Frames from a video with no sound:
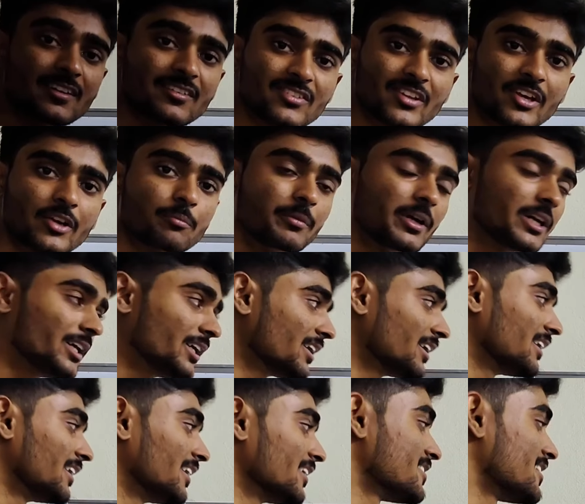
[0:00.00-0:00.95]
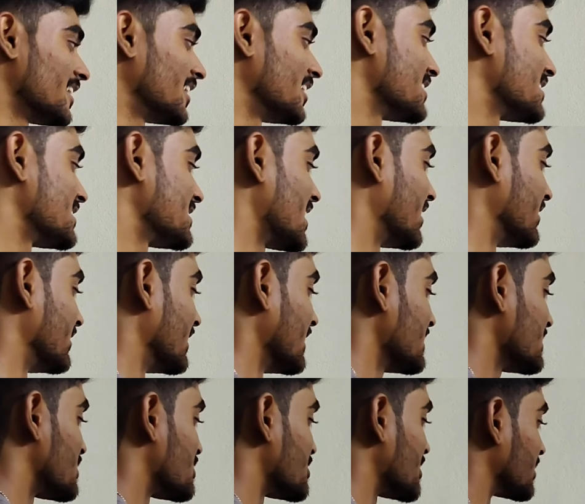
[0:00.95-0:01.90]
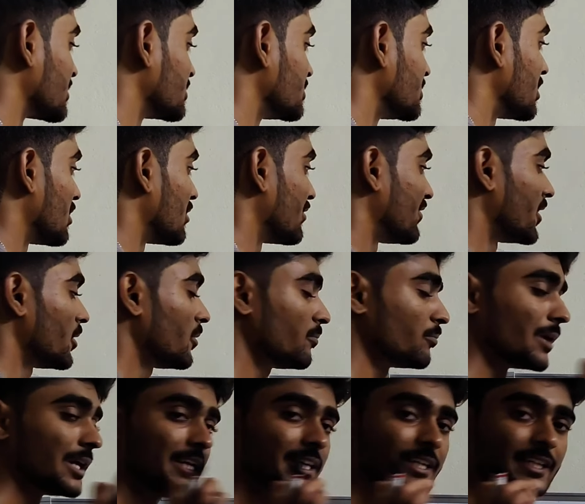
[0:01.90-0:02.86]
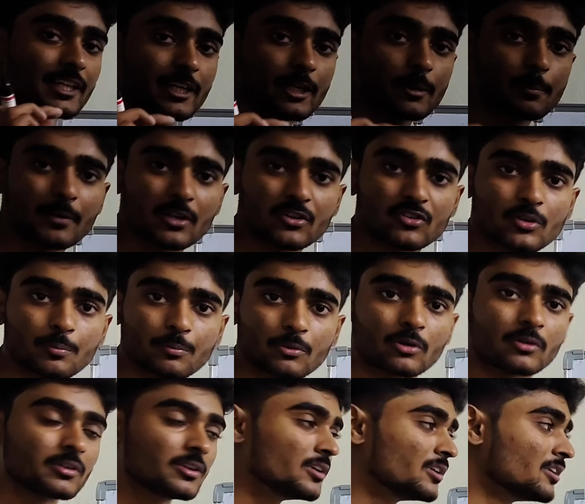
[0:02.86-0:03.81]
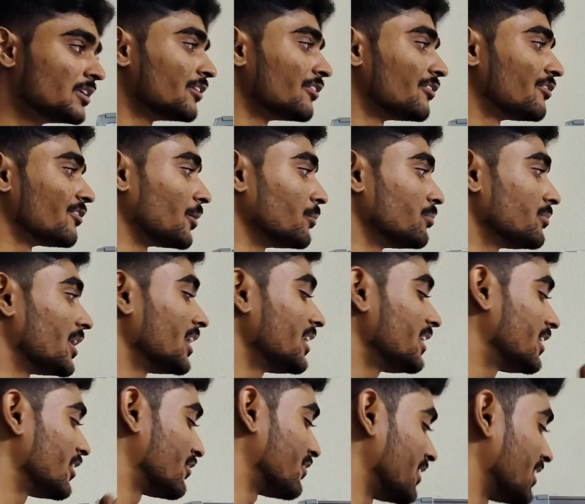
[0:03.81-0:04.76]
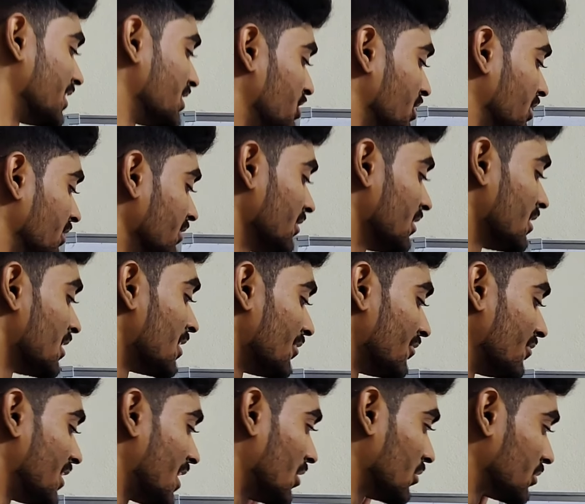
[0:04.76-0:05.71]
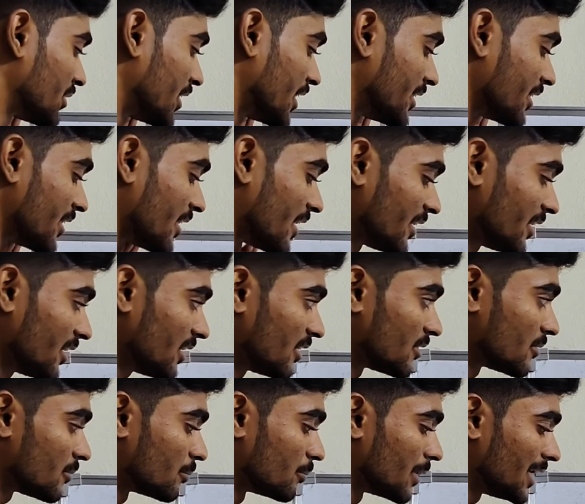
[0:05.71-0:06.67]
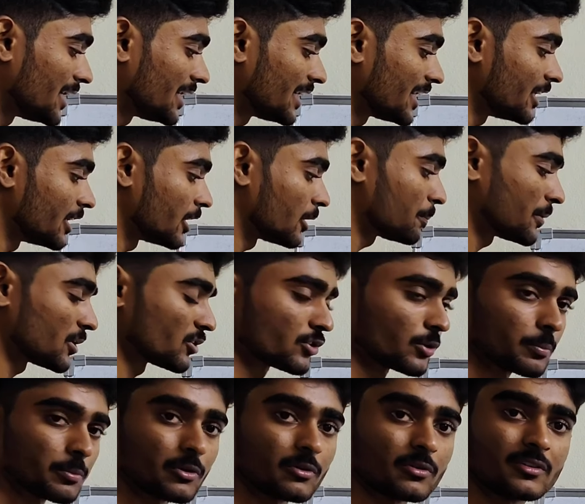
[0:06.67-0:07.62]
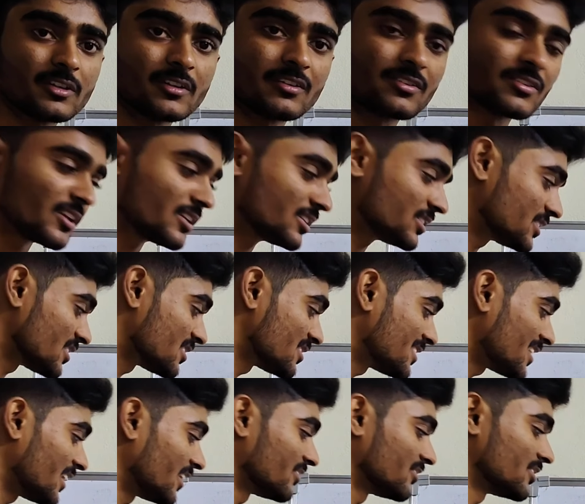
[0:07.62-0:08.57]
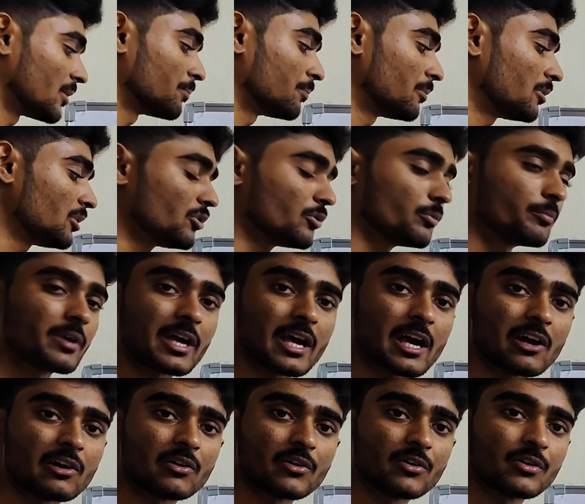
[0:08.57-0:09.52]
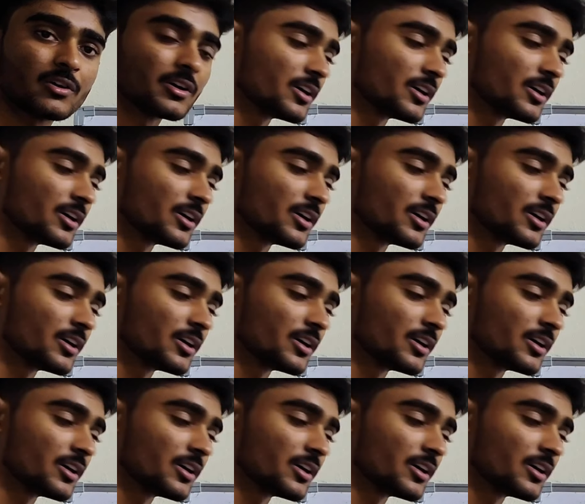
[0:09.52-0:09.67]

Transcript: this segment, let's understand the structure of a multi-layer perceptron. From that definition, we have created a multi-layer perceptron. This is just an example. You may have